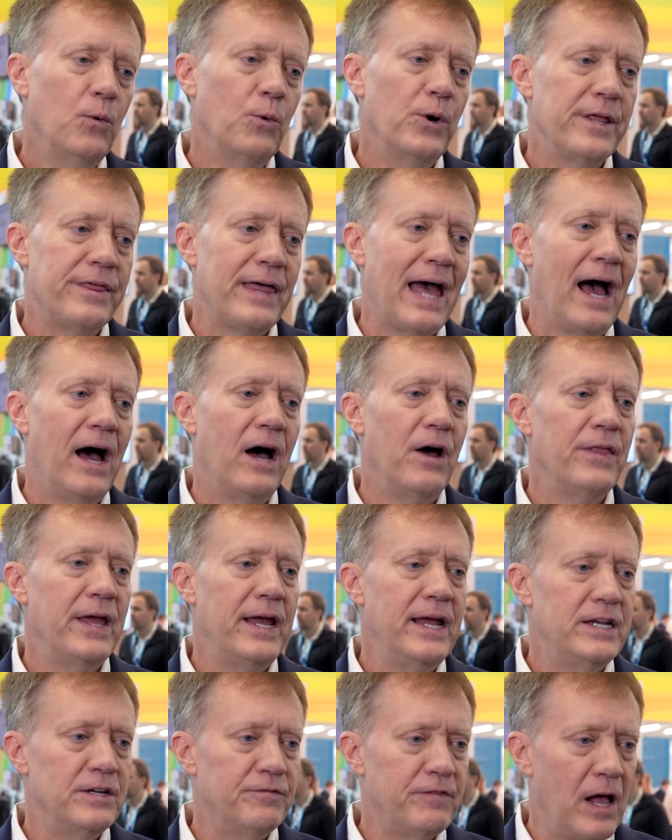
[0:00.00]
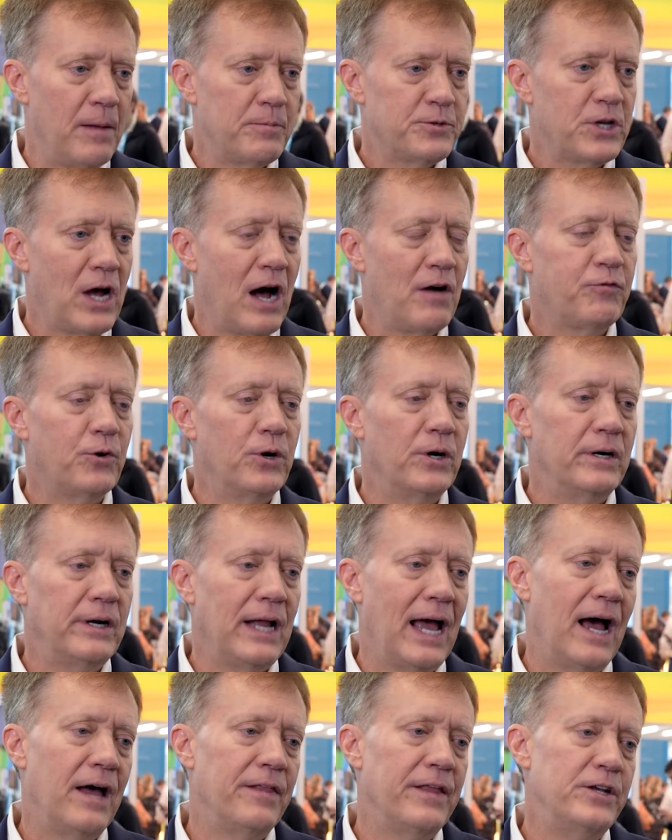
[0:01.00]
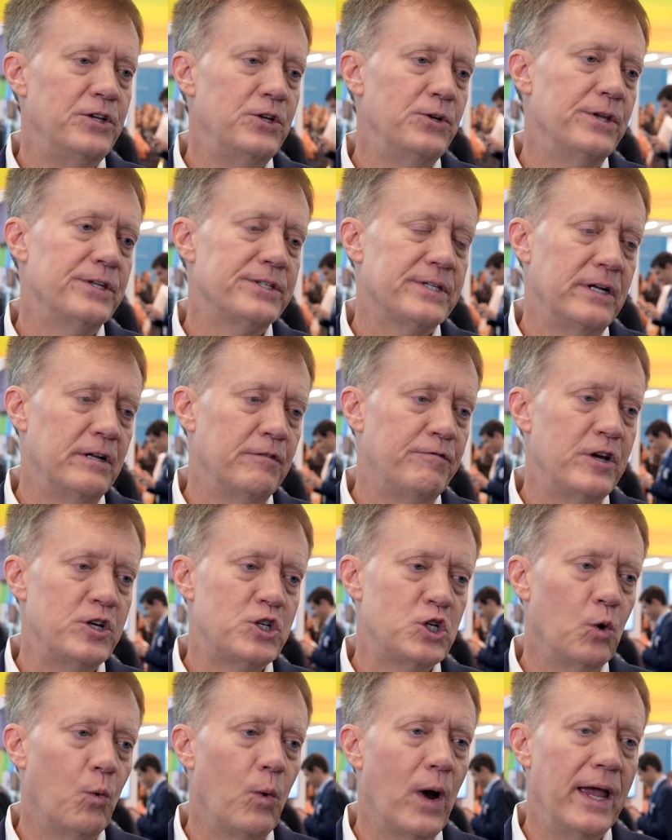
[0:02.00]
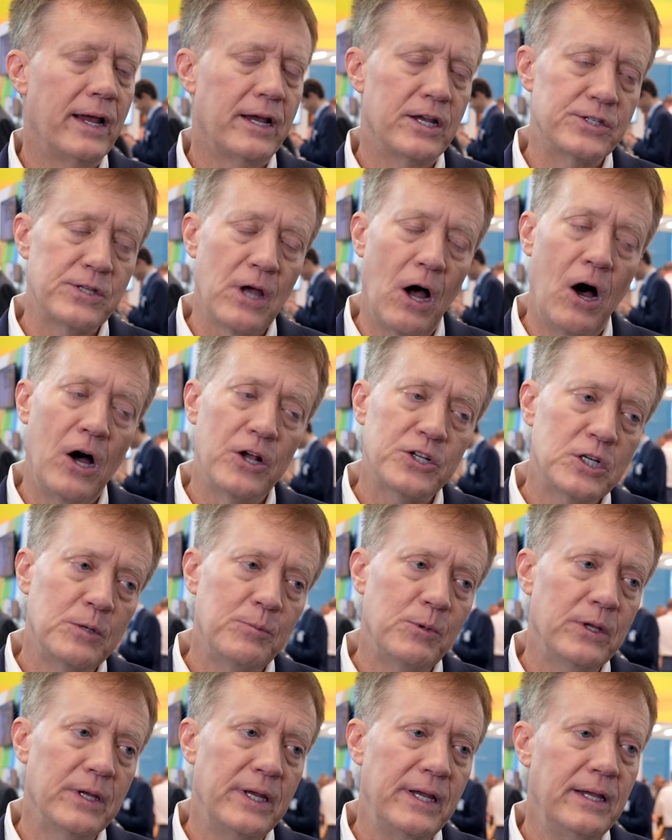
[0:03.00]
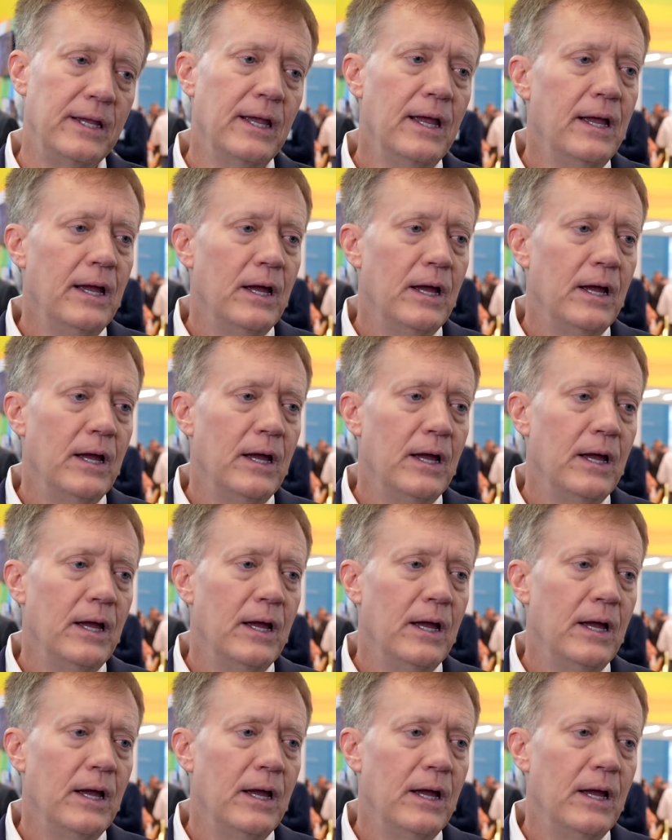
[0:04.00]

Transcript: with how they develop software and how they do this in an efficient way, because ultimately,